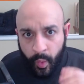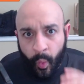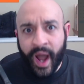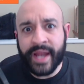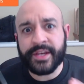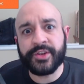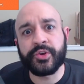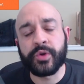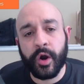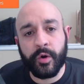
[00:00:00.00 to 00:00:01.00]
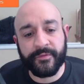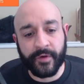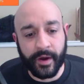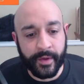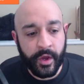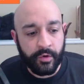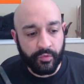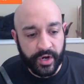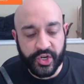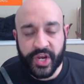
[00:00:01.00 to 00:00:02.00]
Why did you go from
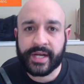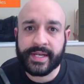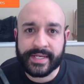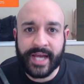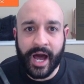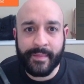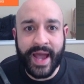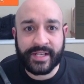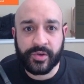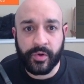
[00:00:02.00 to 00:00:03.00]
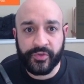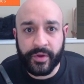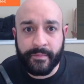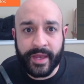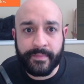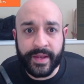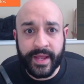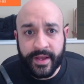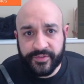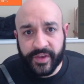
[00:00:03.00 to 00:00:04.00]
rejecting Tom Askell's amendment,
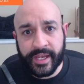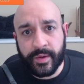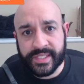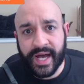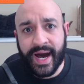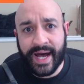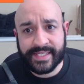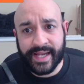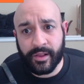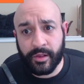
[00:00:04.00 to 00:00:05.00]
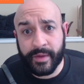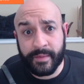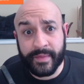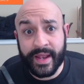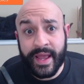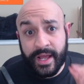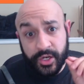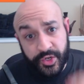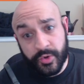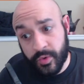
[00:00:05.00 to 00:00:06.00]
saying it was a hostile amendment,
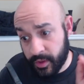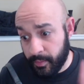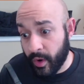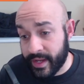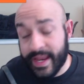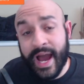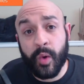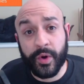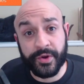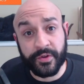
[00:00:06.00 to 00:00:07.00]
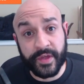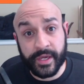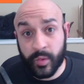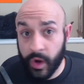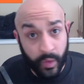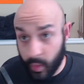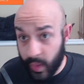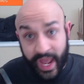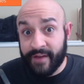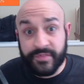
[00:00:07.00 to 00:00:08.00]
to the point now where you're thinking, well,
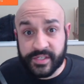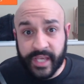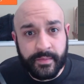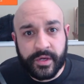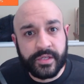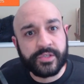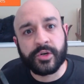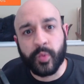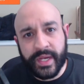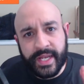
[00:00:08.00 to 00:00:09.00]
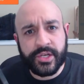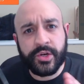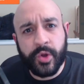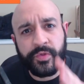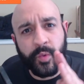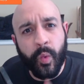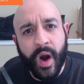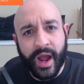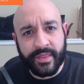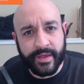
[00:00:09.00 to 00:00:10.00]
we have the same concern? We need to know the
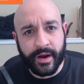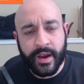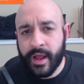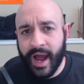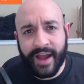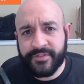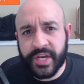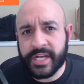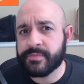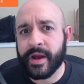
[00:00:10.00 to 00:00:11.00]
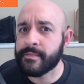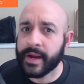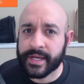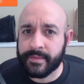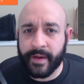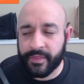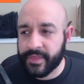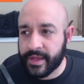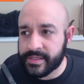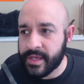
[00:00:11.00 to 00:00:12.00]
why there. I've changed my mind about
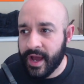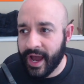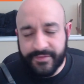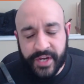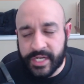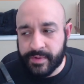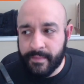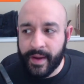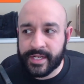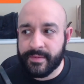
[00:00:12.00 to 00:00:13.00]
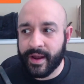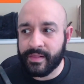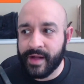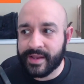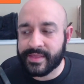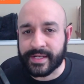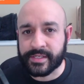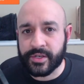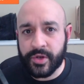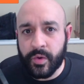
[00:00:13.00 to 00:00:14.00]
things. I've changed my mind about a lot of things.
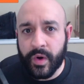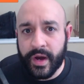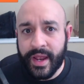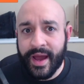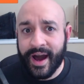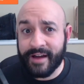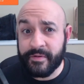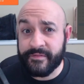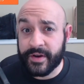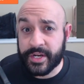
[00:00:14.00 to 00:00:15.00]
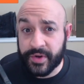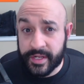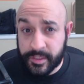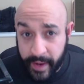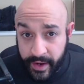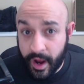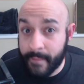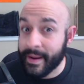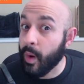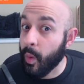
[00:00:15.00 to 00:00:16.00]
And you know what? I've been very transparent
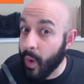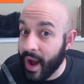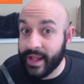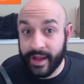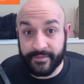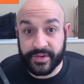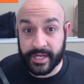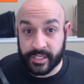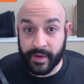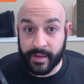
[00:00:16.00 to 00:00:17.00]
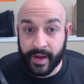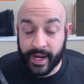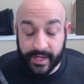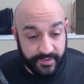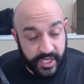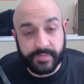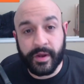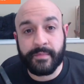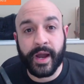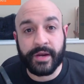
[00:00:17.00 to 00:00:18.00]
about why I've changed my mind. I've changed
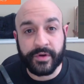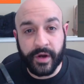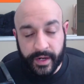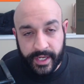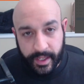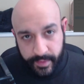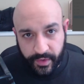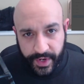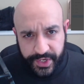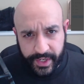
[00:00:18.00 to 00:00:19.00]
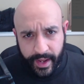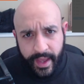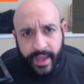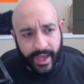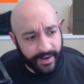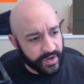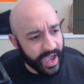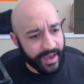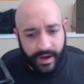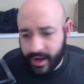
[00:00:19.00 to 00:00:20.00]
my mind regarding immigration. And I've
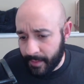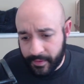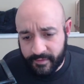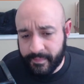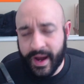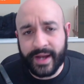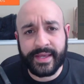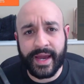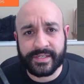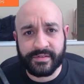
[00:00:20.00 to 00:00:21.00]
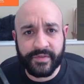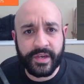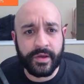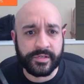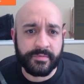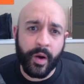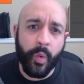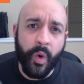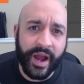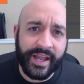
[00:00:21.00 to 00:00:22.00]
had a couple of podcasts and videos about
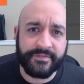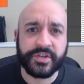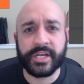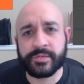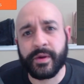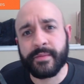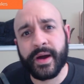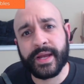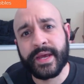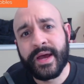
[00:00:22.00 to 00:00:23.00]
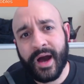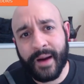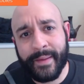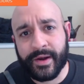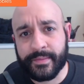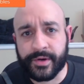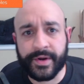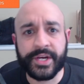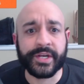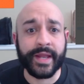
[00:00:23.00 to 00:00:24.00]
why I've changed my mind about
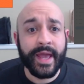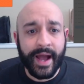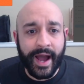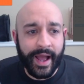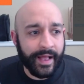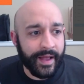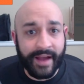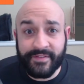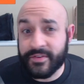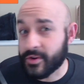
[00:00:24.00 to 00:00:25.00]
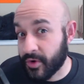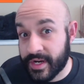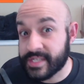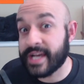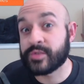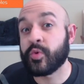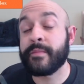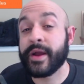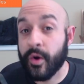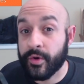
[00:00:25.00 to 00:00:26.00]
immigration. I've even criticized one
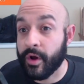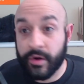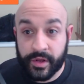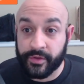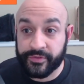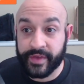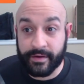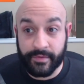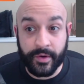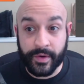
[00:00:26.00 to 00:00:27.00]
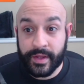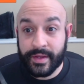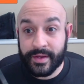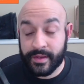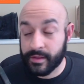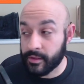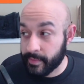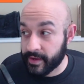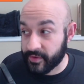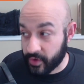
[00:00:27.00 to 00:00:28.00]
of my own articles that I wrote a little
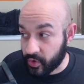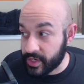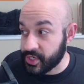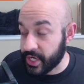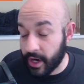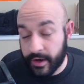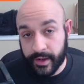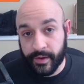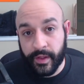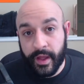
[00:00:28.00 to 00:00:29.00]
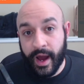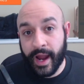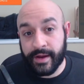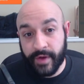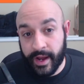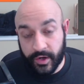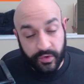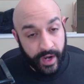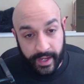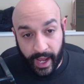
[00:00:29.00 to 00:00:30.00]
bit of a cringy article.
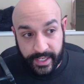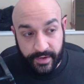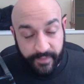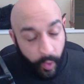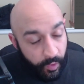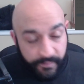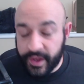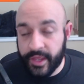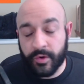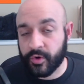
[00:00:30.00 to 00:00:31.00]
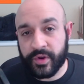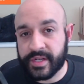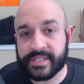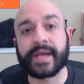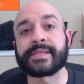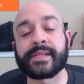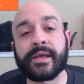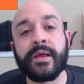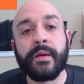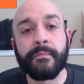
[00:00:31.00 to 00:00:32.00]
I did a whole video criticizing
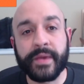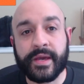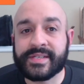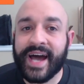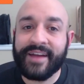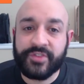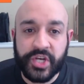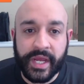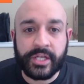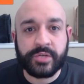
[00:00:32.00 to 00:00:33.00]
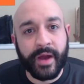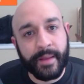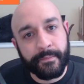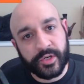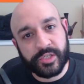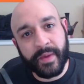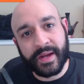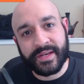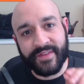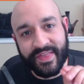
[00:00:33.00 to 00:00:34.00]
it because I've changed my perspective.